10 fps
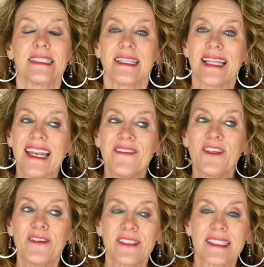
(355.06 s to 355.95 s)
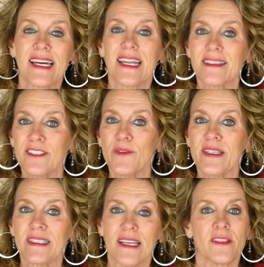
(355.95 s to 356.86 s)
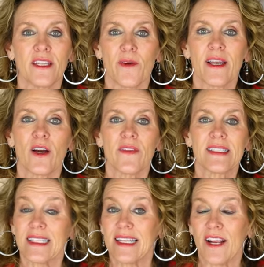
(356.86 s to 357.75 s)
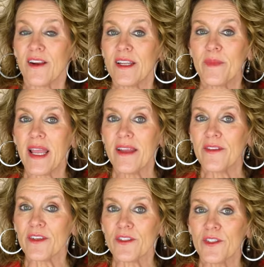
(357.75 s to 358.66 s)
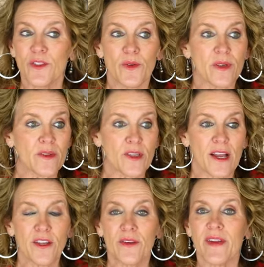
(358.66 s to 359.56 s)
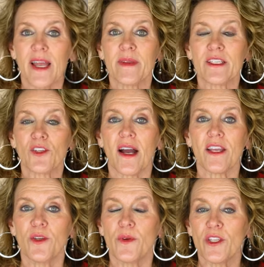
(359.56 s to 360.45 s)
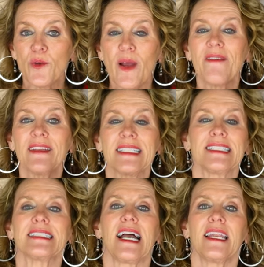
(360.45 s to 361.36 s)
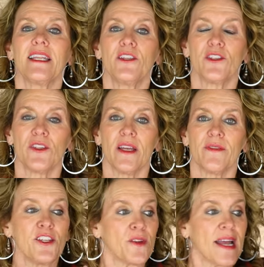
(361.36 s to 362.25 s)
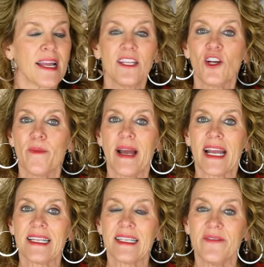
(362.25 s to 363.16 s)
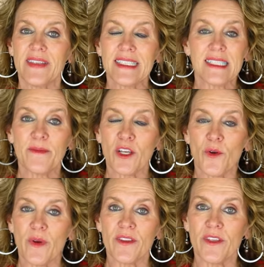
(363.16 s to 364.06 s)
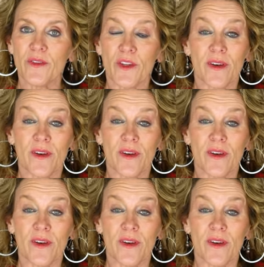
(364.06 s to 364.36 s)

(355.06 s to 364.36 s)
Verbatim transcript: See, a lot of you just kind of do this, you know, I call this inherited behaviors. You do it how your family taught you, and you haven't decided to shift. And you're not going to go back and convince them to go with you.